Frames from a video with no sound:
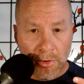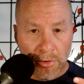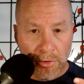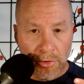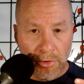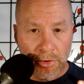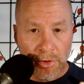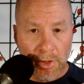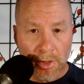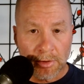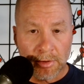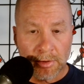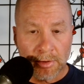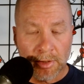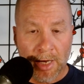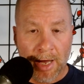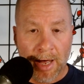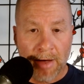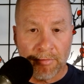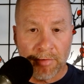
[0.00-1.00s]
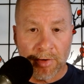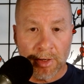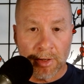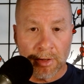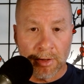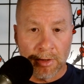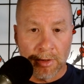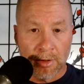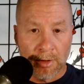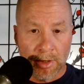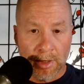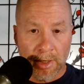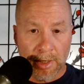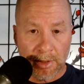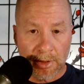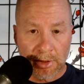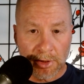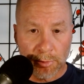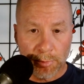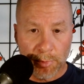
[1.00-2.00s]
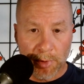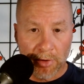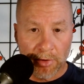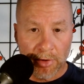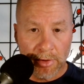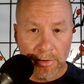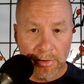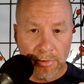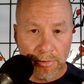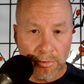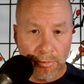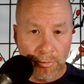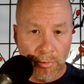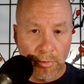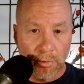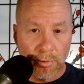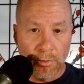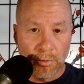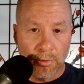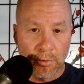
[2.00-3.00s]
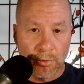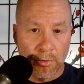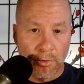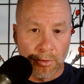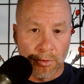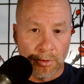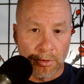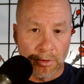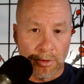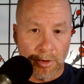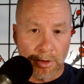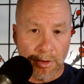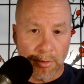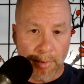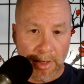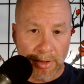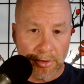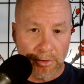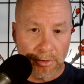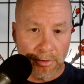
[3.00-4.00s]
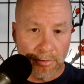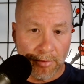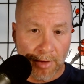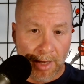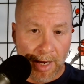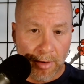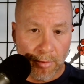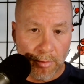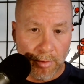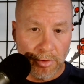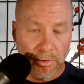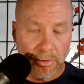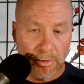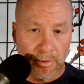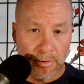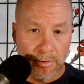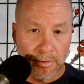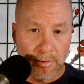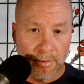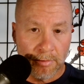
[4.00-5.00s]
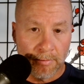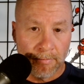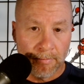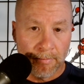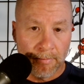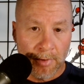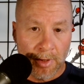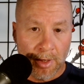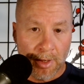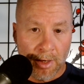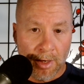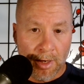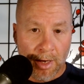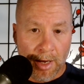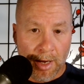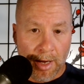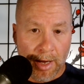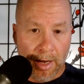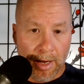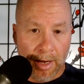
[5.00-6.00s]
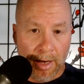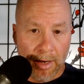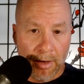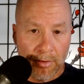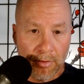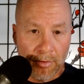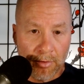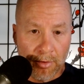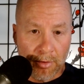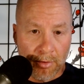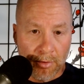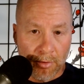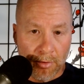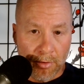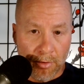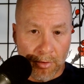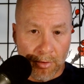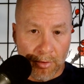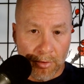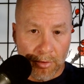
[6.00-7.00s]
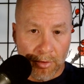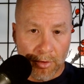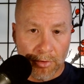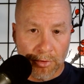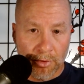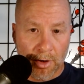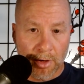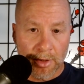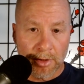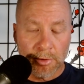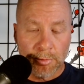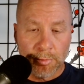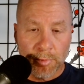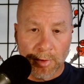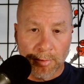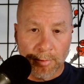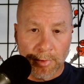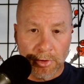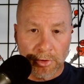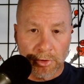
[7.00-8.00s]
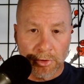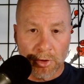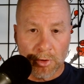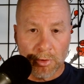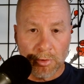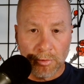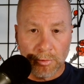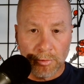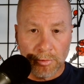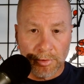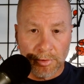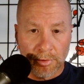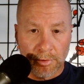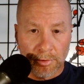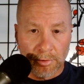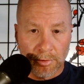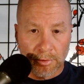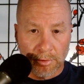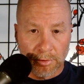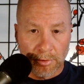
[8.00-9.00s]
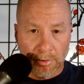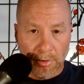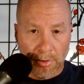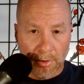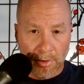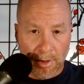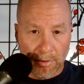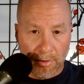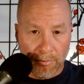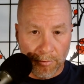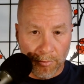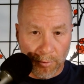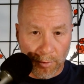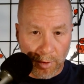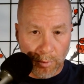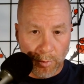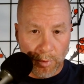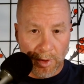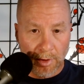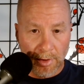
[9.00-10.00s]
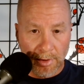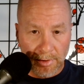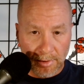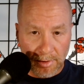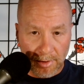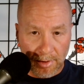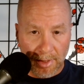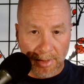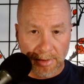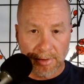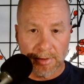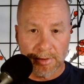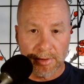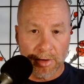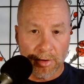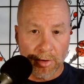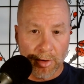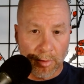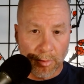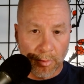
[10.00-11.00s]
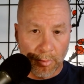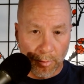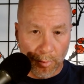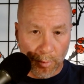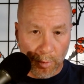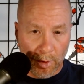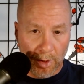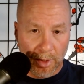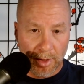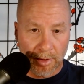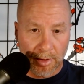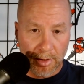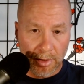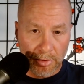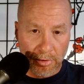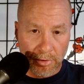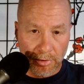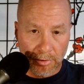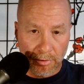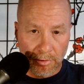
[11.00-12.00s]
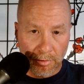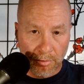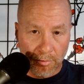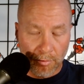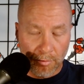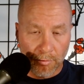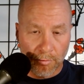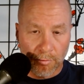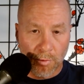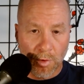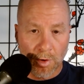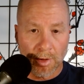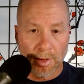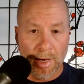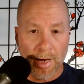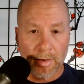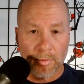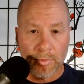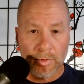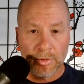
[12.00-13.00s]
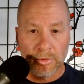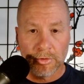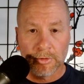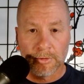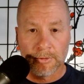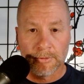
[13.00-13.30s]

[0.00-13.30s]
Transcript: just having an experience through the dimension of language, and the thought experiment shows that free will is the necessary precondition for language.